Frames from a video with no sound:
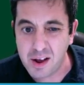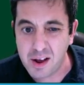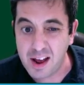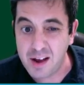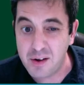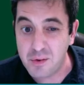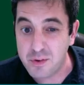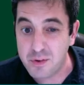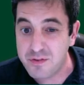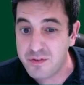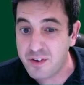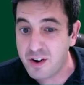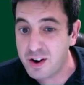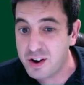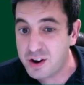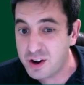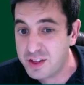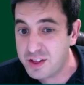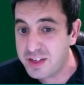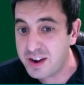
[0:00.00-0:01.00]
it was very
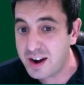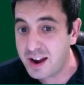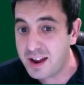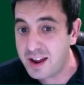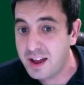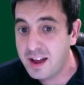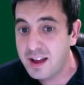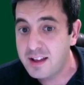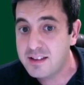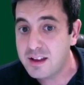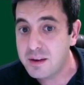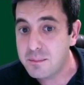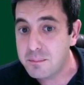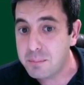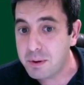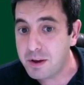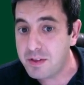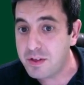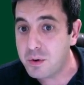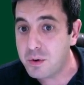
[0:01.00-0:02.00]
good that I didn't
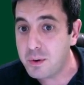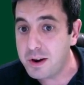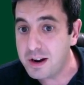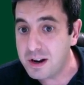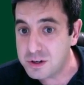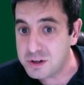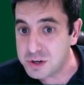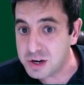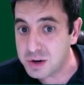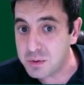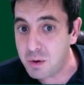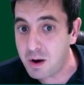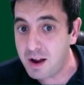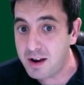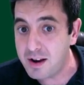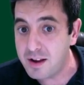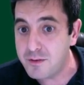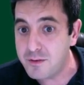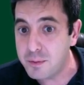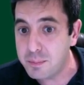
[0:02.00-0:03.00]
play the queen at trick
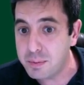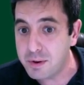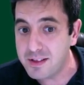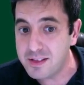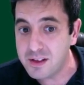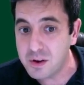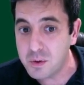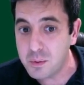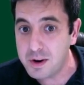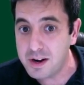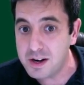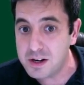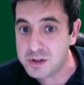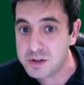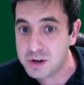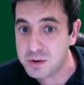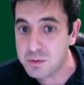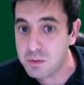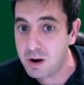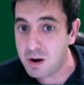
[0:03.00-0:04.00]
1. If you played the queen at
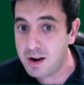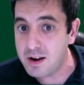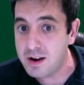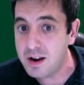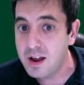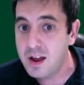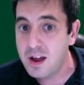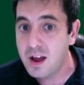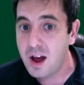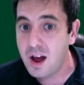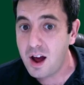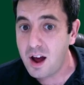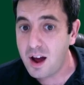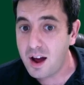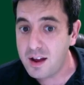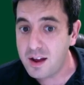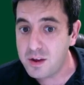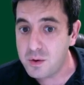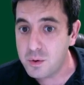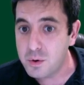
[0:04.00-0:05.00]
trick 1,
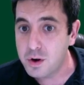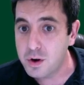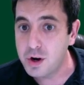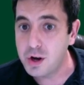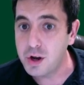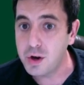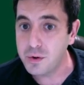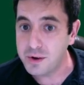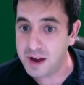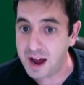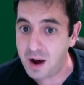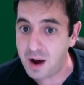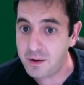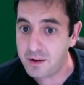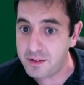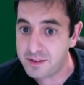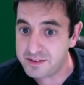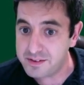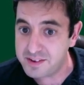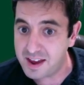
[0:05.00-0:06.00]
you were going to go down
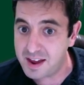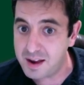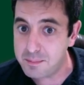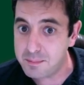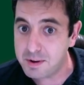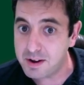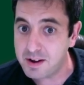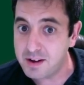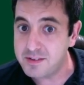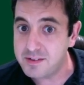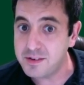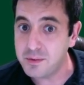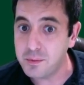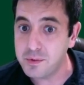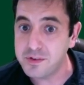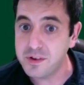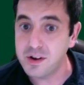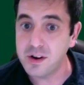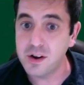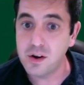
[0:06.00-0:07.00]
on this hand because it
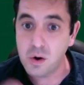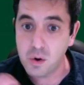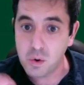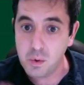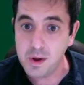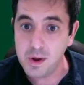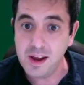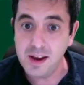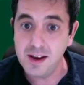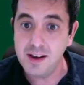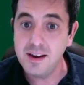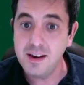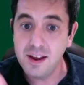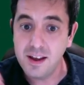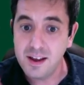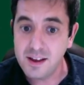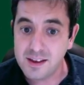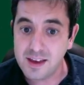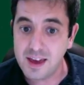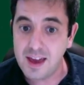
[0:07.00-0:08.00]
was going to go queen,
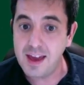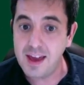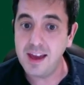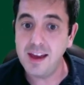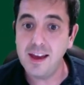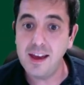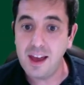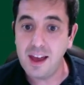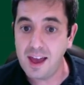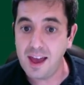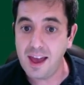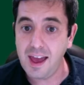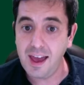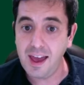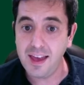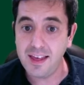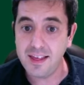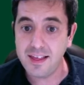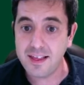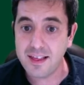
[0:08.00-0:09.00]
king,
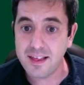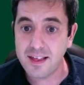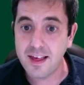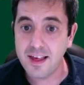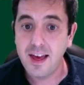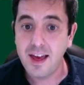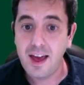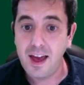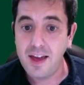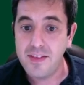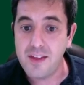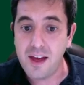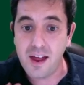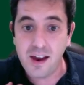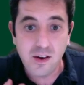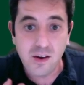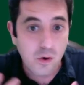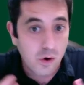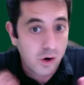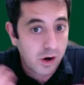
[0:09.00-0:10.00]
ace, and
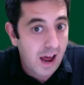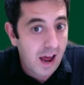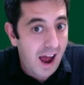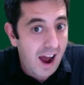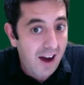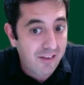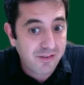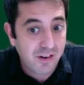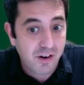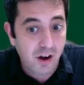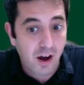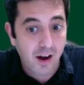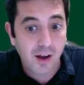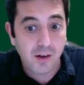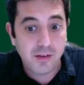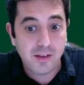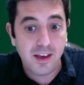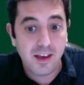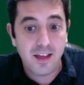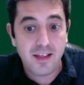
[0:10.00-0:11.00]
then you're going to have to knock
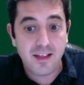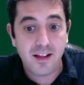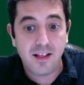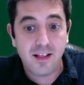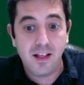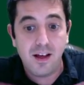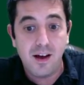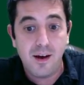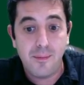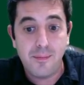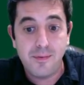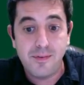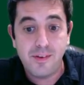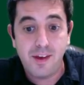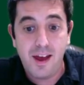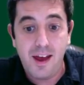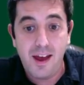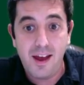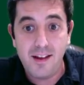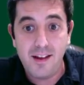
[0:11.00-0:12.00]
out the ace of clubs,
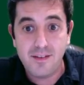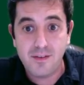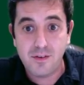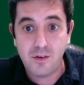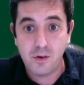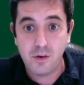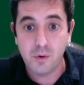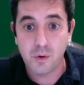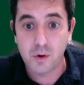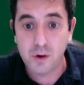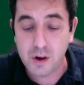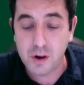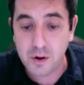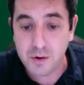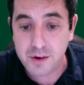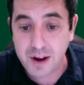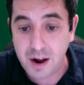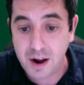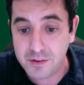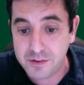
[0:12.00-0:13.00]
and so you were going to go
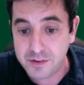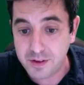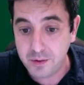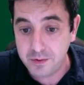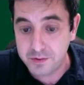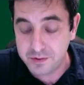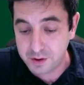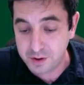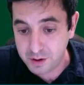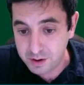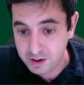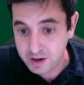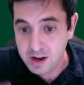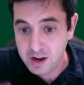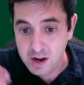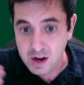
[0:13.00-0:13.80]
down. So that was good,